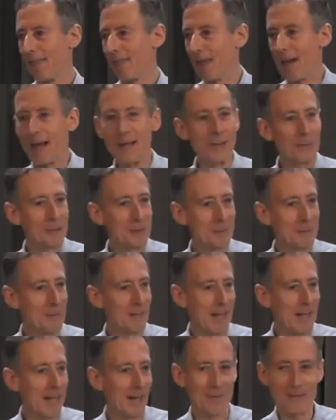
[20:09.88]
They looked at me
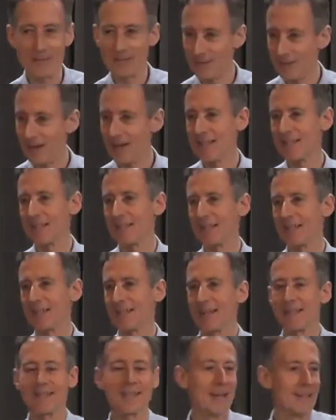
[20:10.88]
like I was crazy.
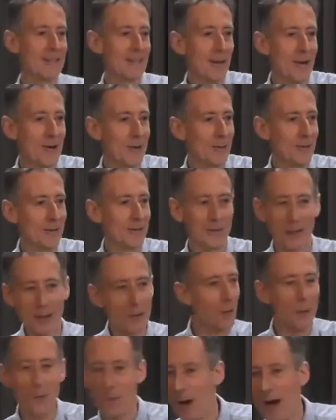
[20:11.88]
They said,
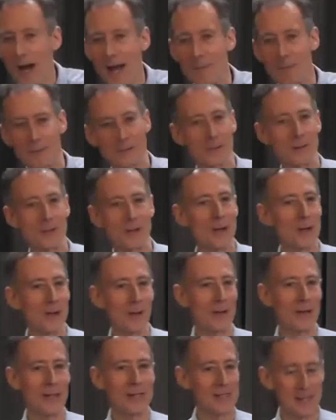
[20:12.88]
go away. What do you know?
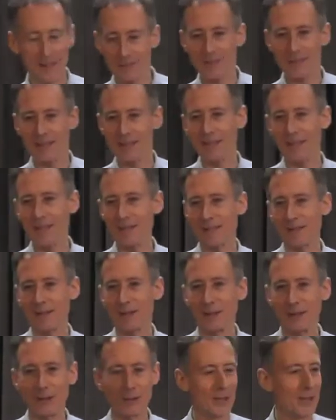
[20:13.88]
You're only 17 years
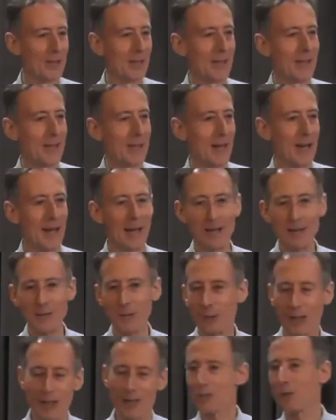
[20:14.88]
old.
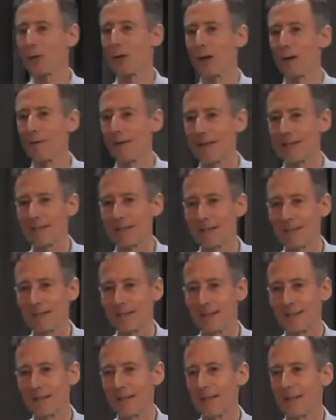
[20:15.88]
You'll get us all
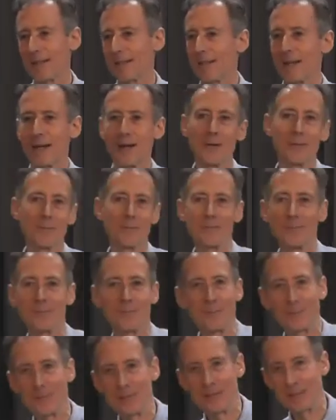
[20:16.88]
arrested.
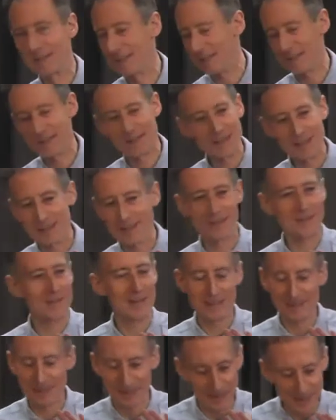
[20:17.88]

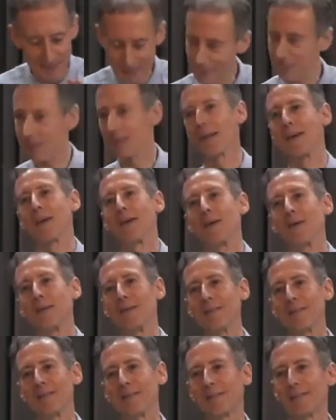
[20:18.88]
Just leave us
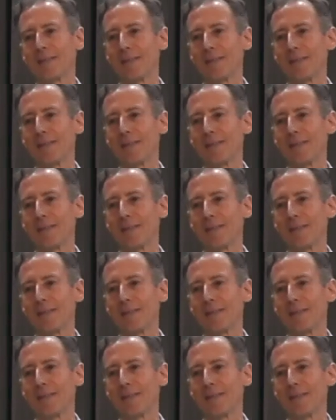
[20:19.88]
alone.